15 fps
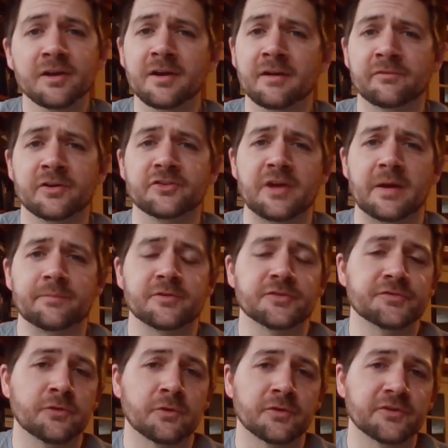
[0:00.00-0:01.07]
covering
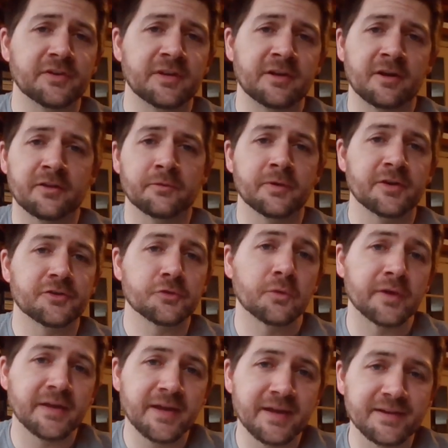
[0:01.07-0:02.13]
chapters 14 all the way to
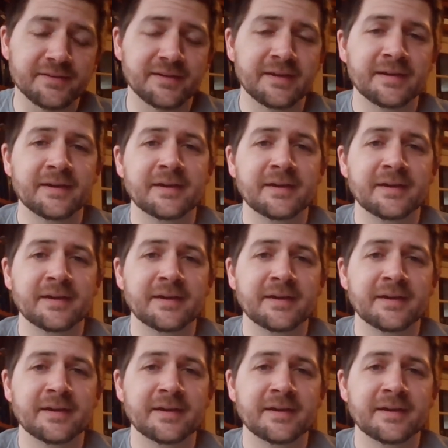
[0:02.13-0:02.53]
28.